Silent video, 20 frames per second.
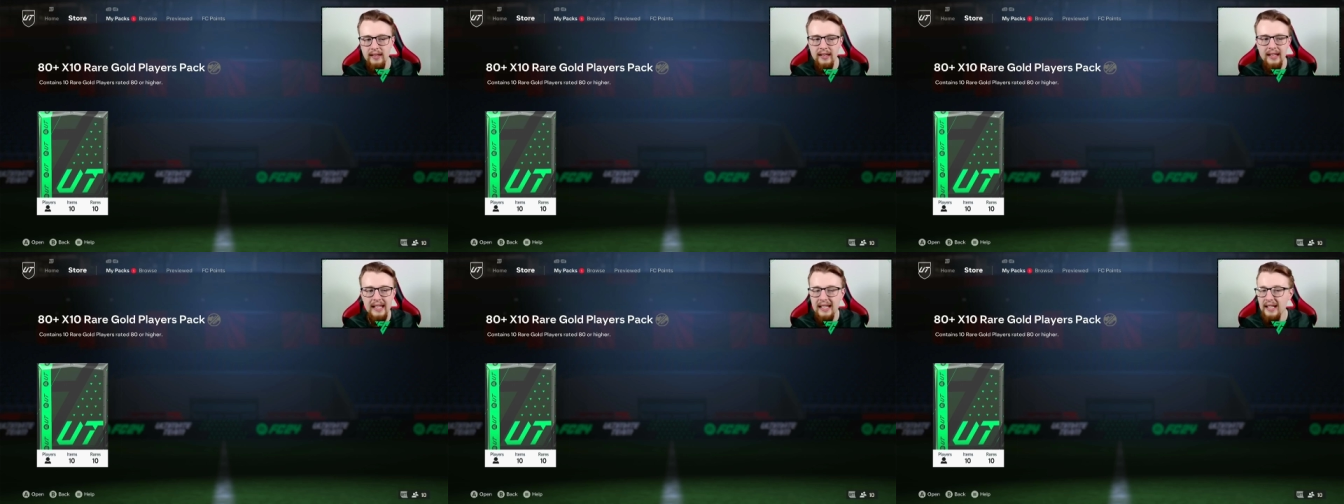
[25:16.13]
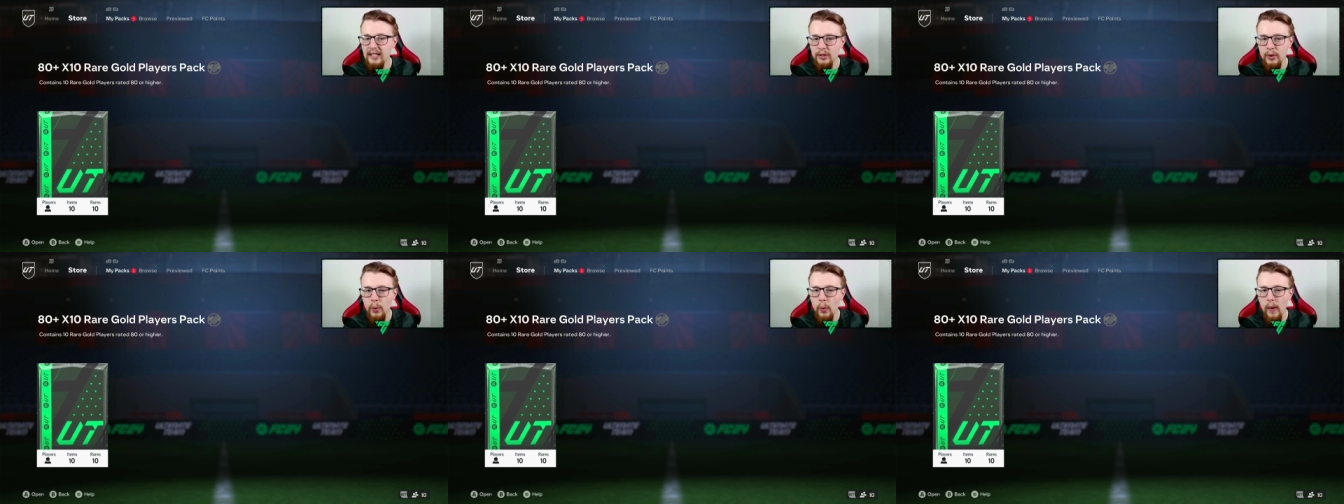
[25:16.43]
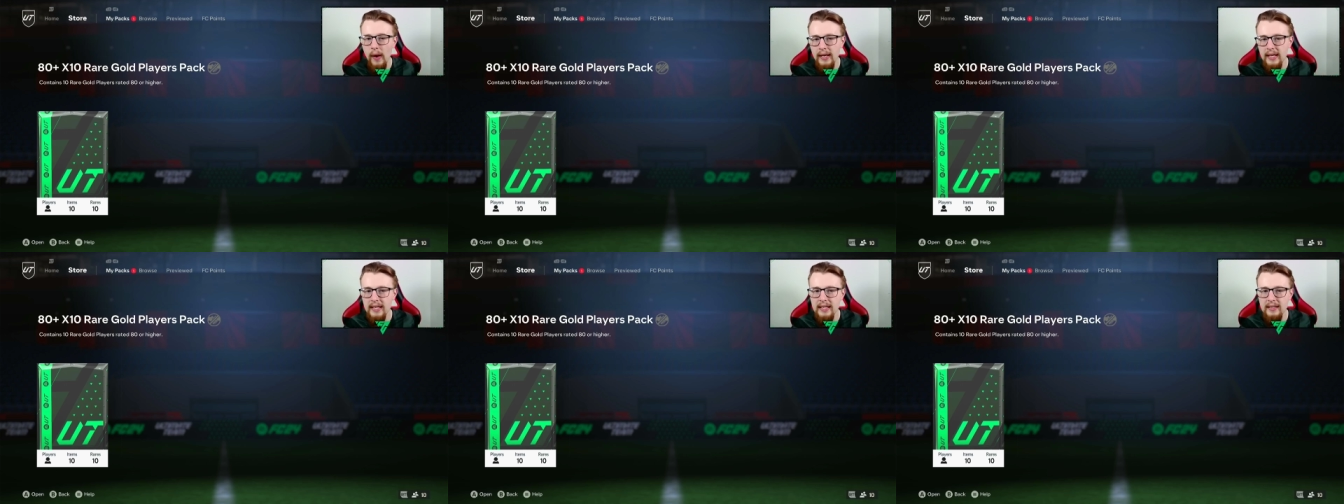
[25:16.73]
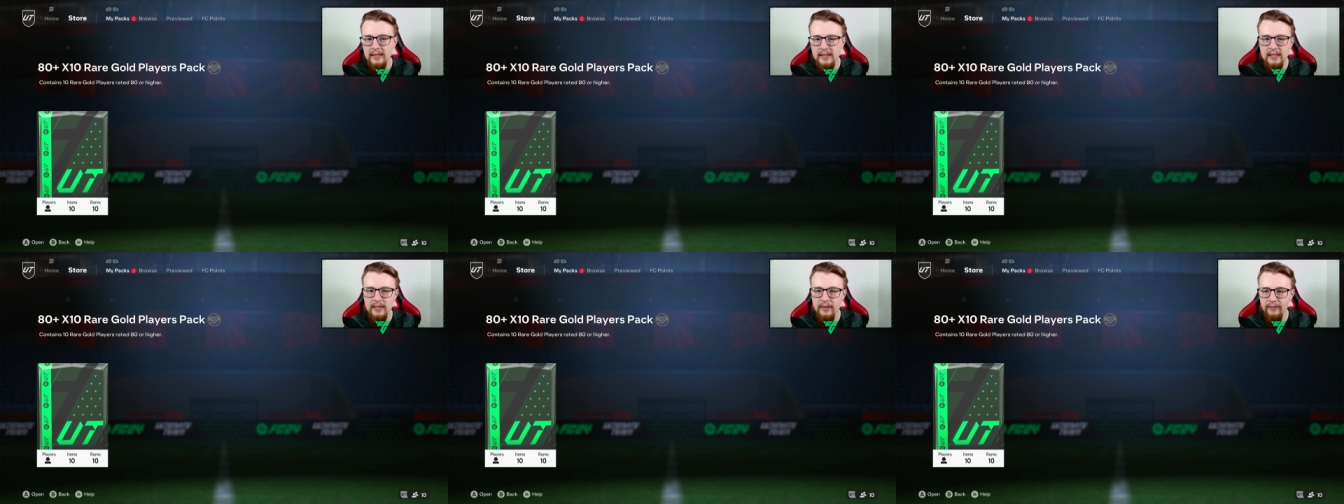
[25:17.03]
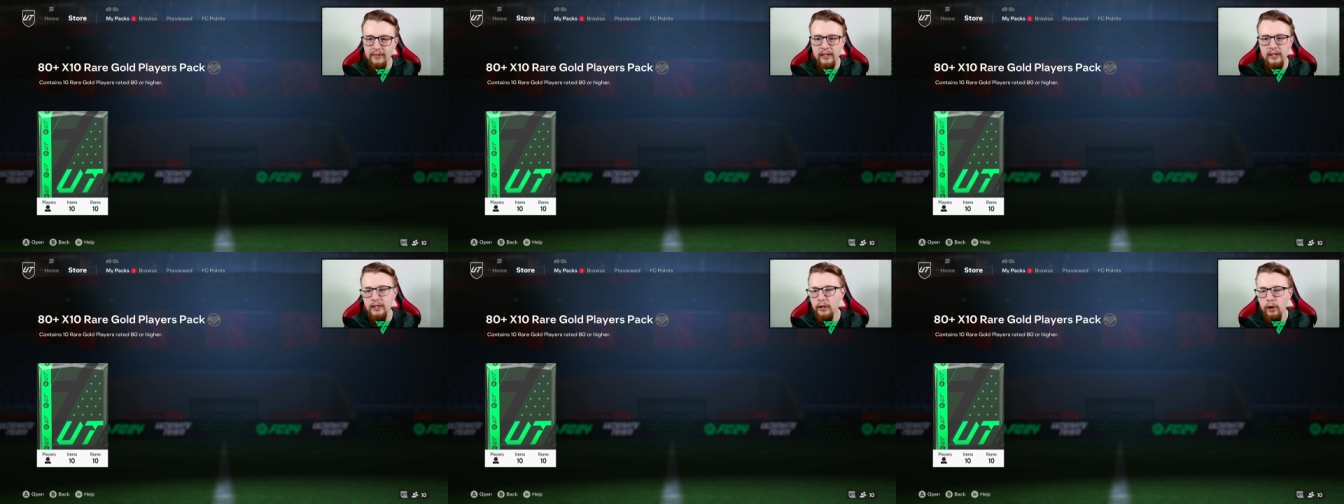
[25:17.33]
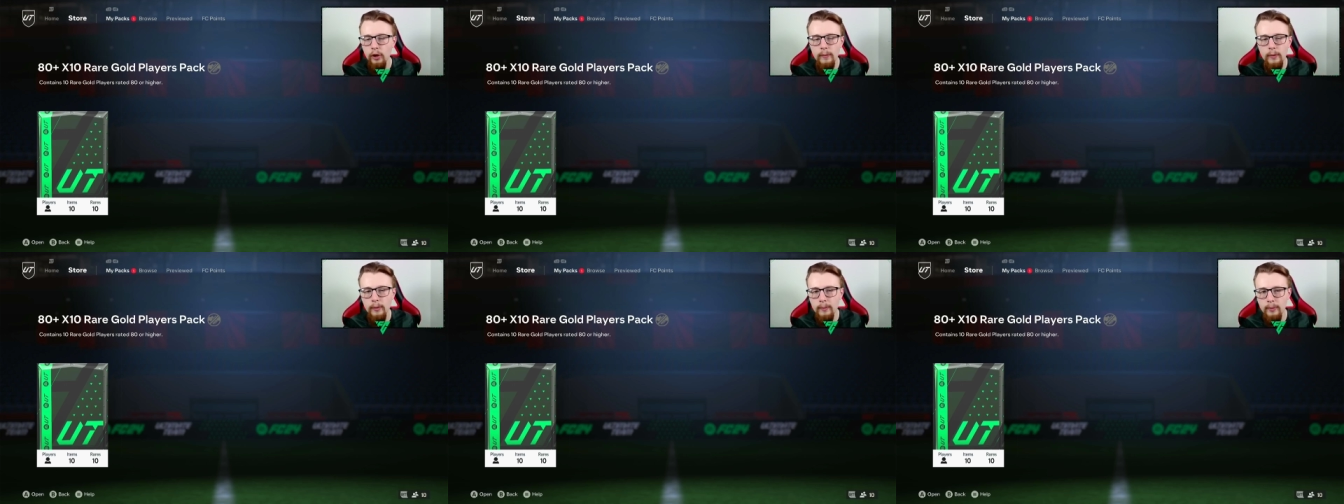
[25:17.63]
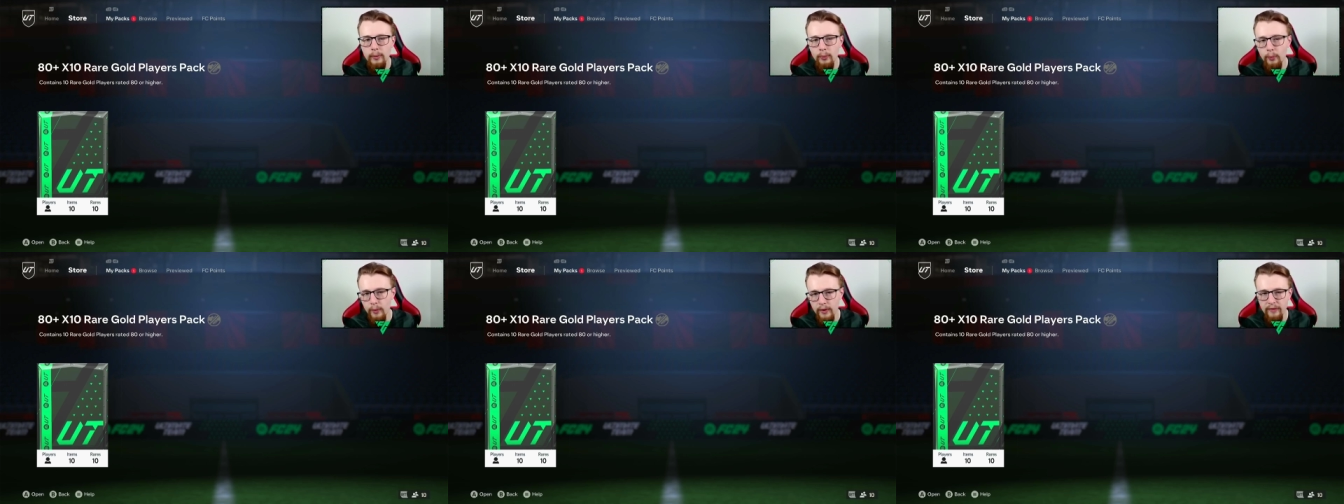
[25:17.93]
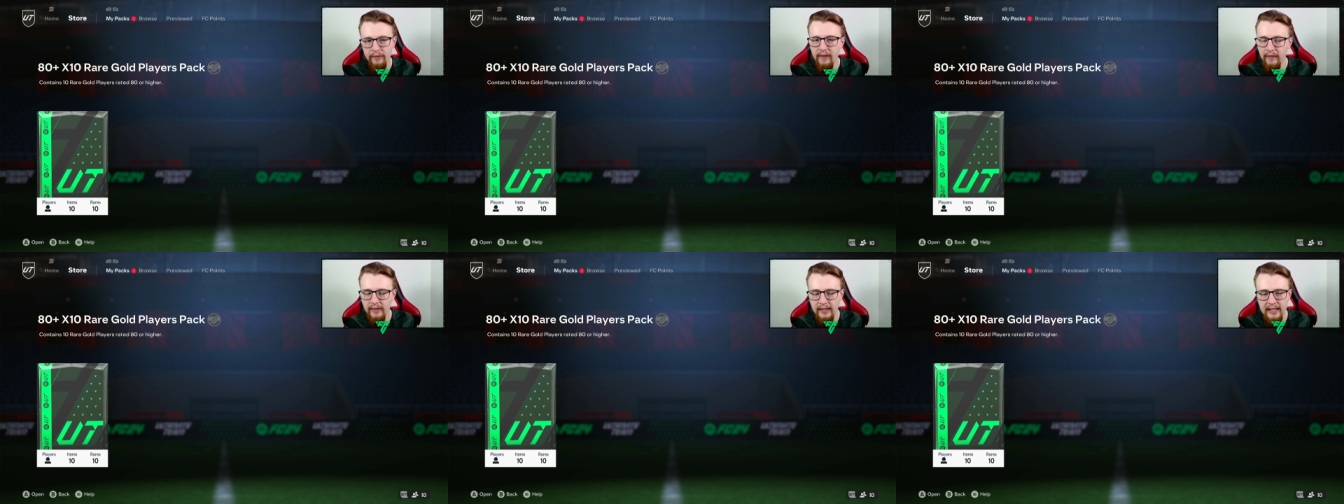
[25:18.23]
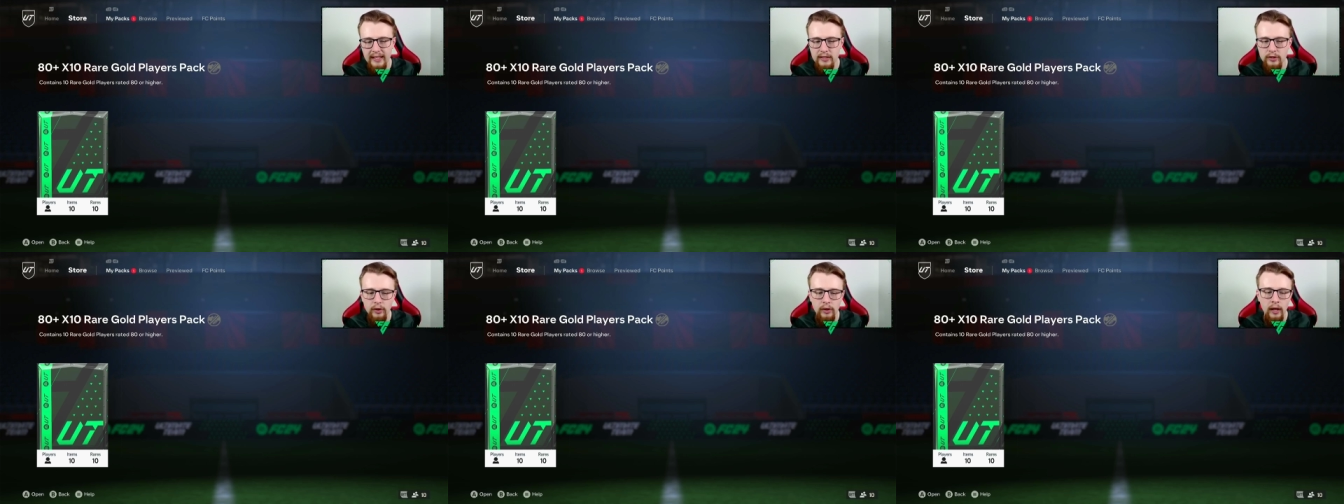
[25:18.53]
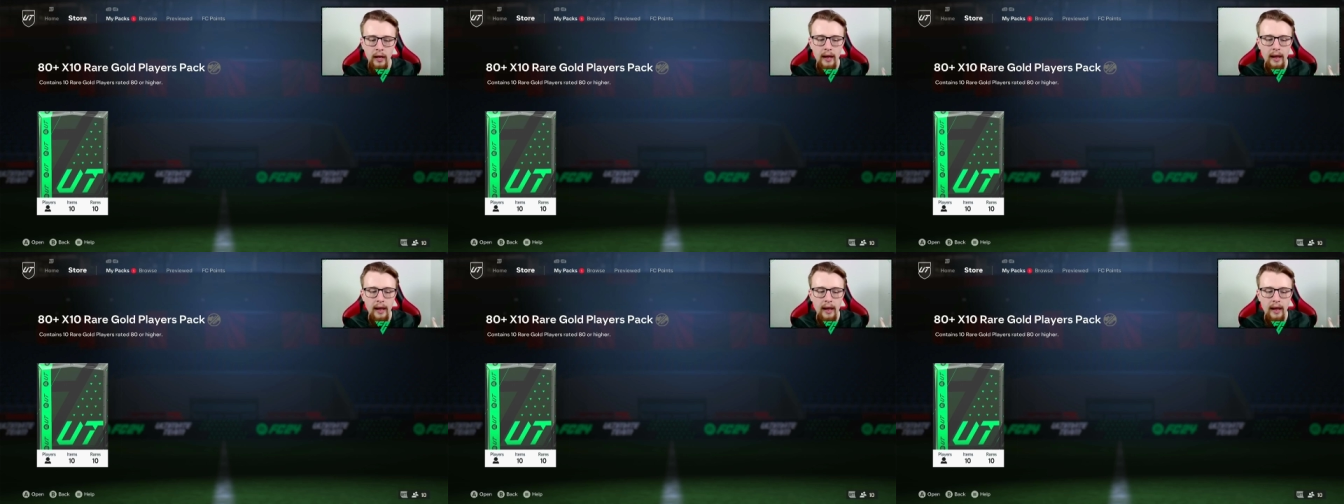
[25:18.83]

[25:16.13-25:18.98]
it is quite easy to fill your club up with very little.